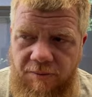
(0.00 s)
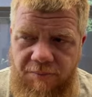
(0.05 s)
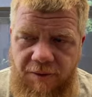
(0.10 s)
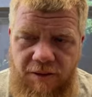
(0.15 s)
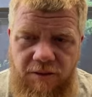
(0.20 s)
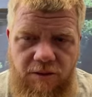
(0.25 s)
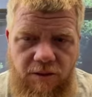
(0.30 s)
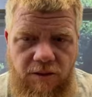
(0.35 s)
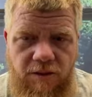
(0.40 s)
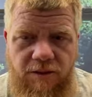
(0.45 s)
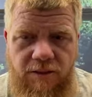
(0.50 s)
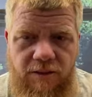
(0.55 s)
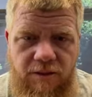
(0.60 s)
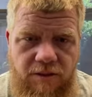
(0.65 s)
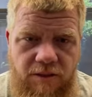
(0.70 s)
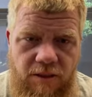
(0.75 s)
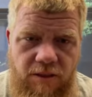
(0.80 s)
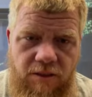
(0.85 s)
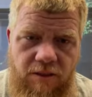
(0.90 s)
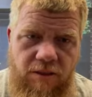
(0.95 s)
basically he
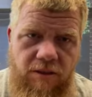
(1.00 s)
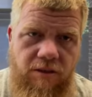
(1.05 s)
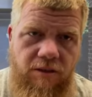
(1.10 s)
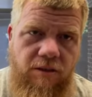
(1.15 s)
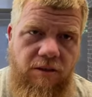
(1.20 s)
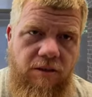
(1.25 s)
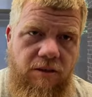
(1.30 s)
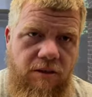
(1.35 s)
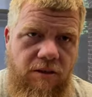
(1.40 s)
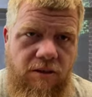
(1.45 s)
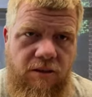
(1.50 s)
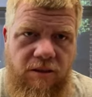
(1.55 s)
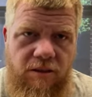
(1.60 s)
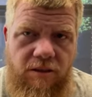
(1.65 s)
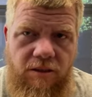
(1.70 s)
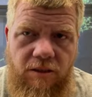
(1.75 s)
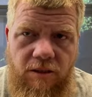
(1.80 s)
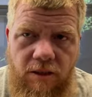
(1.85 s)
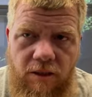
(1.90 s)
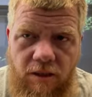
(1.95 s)
said that, that
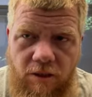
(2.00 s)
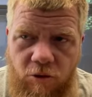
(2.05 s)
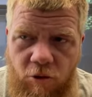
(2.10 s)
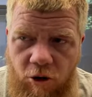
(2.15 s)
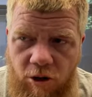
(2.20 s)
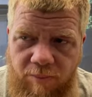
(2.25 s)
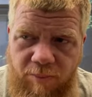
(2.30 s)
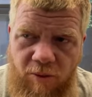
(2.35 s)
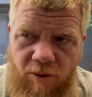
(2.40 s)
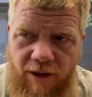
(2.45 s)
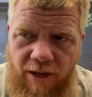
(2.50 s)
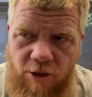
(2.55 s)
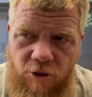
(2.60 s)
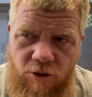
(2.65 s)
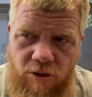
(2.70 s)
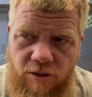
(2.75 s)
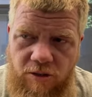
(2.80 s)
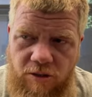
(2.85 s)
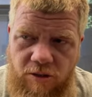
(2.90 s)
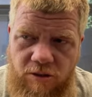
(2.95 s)
the
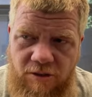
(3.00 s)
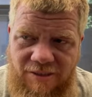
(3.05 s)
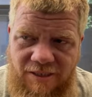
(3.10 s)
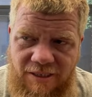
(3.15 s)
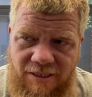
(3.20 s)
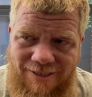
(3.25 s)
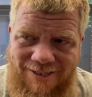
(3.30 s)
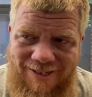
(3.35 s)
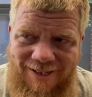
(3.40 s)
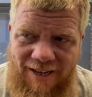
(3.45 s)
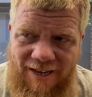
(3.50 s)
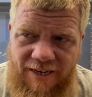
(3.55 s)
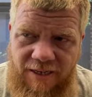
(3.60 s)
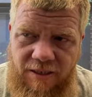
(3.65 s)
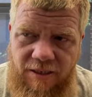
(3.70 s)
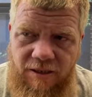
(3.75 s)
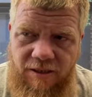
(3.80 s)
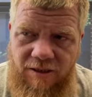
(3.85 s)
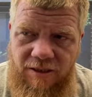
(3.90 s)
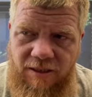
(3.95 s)
corporations
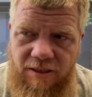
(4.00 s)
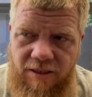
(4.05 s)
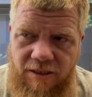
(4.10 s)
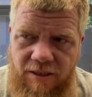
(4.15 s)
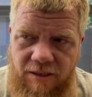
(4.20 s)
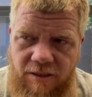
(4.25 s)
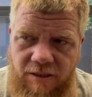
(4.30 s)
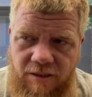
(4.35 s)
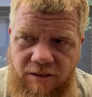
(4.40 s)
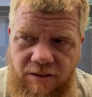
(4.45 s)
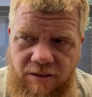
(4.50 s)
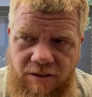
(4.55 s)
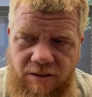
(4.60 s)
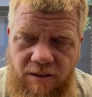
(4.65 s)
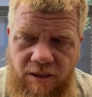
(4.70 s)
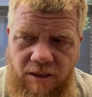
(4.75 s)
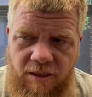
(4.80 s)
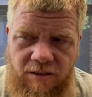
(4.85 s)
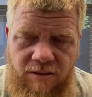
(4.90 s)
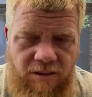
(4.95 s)
disliked the
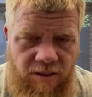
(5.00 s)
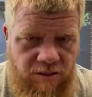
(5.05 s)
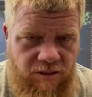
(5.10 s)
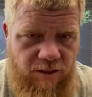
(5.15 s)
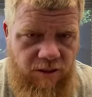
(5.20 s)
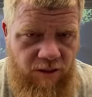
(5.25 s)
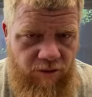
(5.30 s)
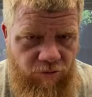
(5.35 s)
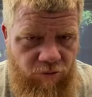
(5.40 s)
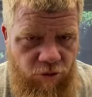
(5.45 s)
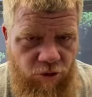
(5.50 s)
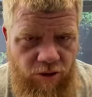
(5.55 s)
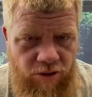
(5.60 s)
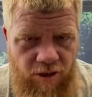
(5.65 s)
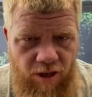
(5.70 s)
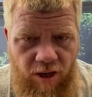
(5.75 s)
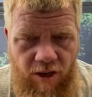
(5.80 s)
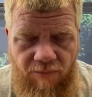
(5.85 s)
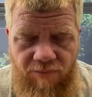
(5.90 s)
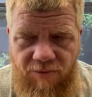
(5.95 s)
uh, dissolution
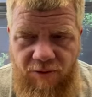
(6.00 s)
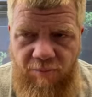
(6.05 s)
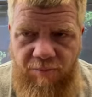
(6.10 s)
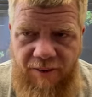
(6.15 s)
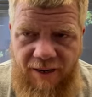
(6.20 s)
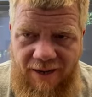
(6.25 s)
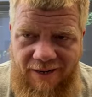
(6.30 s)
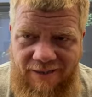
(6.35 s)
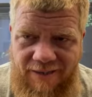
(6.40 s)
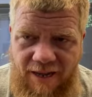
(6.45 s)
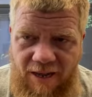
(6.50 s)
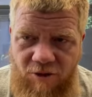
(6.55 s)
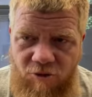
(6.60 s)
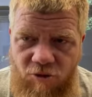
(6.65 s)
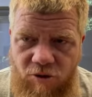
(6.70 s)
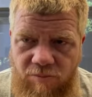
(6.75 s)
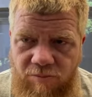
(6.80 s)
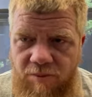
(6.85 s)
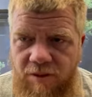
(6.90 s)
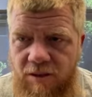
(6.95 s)
of the
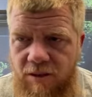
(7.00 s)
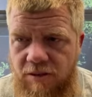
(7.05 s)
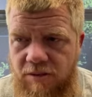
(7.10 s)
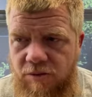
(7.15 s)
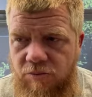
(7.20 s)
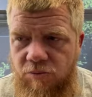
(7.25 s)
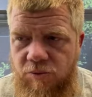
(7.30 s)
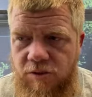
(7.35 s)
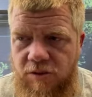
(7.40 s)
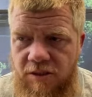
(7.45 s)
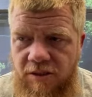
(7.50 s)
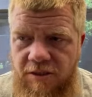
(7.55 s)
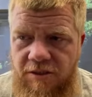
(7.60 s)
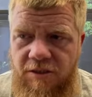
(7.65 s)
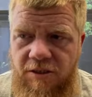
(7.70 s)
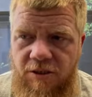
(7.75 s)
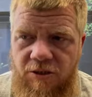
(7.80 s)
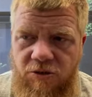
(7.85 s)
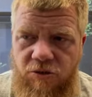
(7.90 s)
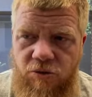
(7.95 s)
plantation because it was
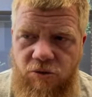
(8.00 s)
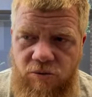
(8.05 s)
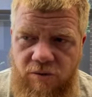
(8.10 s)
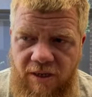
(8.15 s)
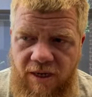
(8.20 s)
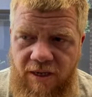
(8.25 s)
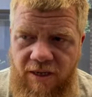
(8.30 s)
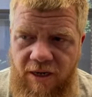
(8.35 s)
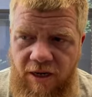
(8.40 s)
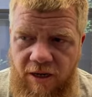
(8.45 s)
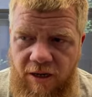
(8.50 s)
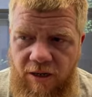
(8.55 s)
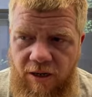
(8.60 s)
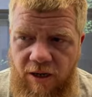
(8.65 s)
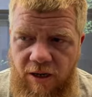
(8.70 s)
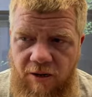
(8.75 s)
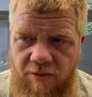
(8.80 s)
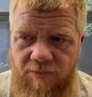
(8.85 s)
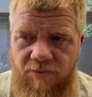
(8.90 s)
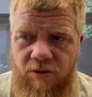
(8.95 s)
easier to take care
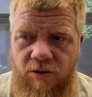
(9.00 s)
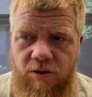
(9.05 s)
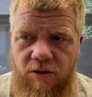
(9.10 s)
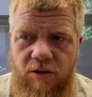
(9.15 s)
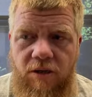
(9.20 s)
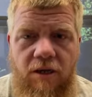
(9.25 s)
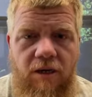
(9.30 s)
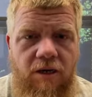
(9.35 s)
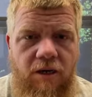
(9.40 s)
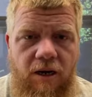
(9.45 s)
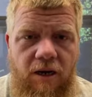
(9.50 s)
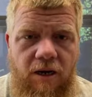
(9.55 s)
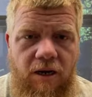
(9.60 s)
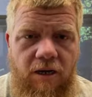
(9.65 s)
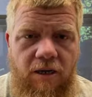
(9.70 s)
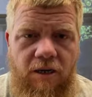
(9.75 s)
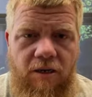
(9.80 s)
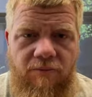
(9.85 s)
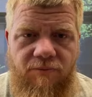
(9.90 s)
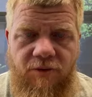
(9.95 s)
of your
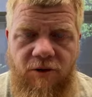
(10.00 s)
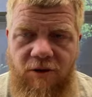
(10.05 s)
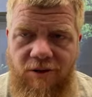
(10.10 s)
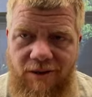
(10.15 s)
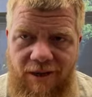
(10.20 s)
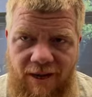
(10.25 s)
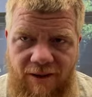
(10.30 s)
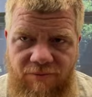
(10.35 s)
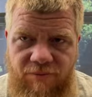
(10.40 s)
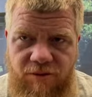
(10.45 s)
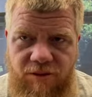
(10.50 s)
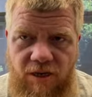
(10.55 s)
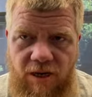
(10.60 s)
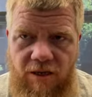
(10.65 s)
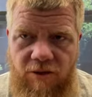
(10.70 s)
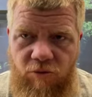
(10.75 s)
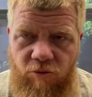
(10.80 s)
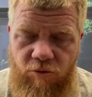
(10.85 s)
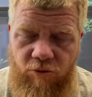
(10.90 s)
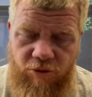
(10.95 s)
uh, of your
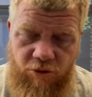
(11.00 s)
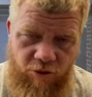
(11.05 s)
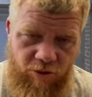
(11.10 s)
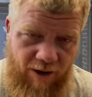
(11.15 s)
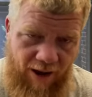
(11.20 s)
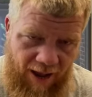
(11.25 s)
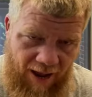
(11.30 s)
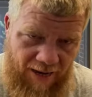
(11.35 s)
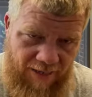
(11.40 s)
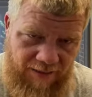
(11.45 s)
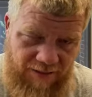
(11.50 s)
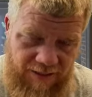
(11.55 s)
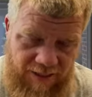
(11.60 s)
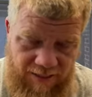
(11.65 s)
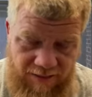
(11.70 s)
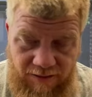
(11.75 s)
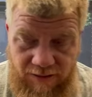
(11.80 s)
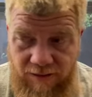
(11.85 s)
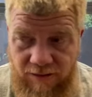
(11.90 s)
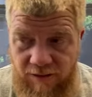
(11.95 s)
livestock or your
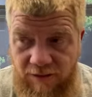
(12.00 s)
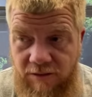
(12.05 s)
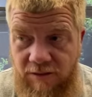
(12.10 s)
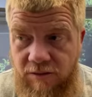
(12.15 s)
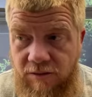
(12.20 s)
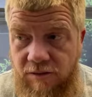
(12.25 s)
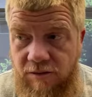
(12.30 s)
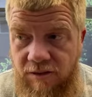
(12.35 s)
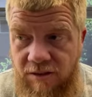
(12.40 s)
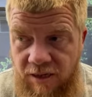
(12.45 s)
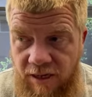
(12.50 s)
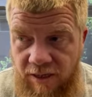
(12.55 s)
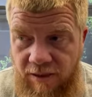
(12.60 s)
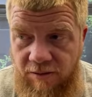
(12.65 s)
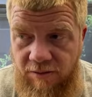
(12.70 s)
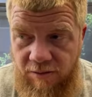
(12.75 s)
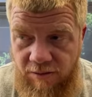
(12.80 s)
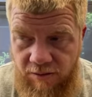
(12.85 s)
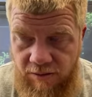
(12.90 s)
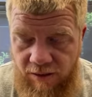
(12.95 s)
assets, as they
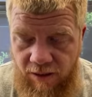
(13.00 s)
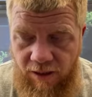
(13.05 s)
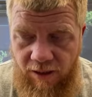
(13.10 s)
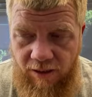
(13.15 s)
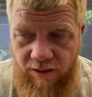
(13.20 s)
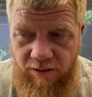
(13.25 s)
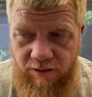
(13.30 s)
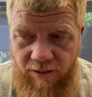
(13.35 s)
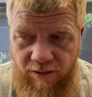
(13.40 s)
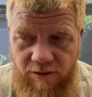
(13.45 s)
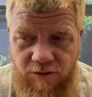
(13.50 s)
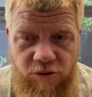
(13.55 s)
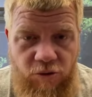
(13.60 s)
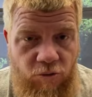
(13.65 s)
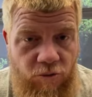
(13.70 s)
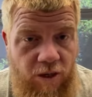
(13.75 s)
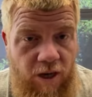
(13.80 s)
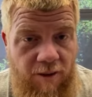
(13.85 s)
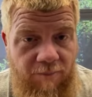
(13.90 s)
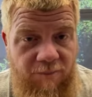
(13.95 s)
uh, uh,
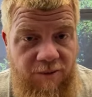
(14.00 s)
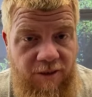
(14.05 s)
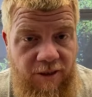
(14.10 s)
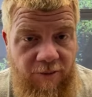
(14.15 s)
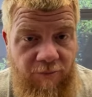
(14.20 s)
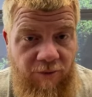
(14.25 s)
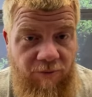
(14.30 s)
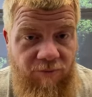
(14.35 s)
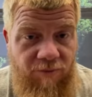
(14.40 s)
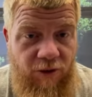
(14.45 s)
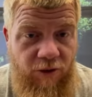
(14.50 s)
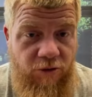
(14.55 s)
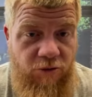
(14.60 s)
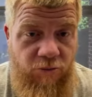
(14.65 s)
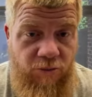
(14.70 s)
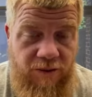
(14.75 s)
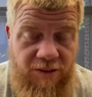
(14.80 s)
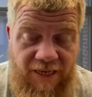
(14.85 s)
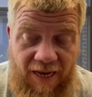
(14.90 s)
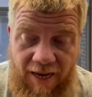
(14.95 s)
so commonly refer
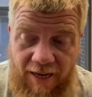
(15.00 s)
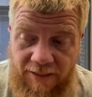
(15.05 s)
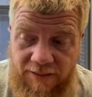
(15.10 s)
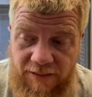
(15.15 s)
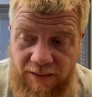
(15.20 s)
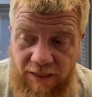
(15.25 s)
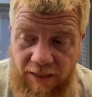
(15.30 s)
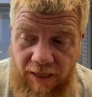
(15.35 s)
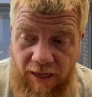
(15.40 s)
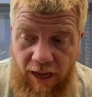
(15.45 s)
to us as.